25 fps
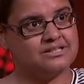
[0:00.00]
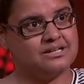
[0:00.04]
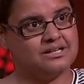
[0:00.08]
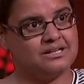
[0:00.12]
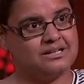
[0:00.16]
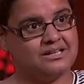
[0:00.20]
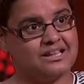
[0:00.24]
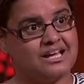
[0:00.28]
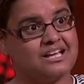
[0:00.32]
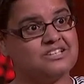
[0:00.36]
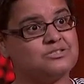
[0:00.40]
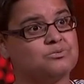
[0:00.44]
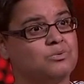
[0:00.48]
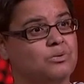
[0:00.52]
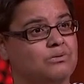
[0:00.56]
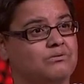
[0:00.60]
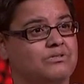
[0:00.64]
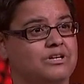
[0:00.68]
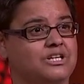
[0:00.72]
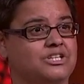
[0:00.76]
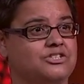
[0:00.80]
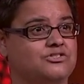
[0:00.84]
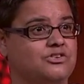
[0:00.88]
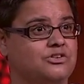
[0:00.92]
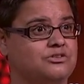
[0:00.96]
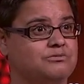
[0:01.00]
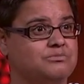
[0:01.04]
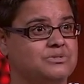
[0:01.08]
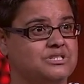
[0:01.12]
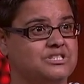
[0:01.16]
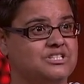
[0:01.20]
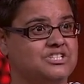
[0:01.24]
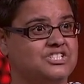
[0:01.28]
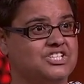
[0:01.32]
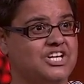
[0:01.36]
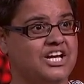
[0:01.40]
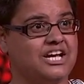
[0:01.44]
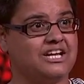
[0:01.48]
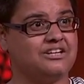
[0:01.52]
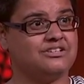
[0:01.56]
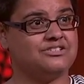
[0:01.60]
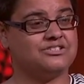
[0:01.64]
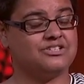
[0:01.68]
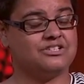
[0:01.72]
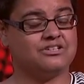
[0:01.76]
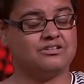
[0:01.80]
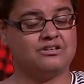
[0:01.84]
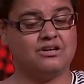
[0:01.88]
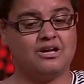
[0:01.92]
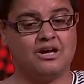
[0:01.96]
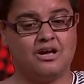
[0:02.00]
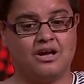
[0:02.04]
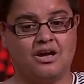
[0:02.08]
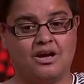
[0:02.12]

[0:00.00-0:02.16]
And that's what really drove me to change, and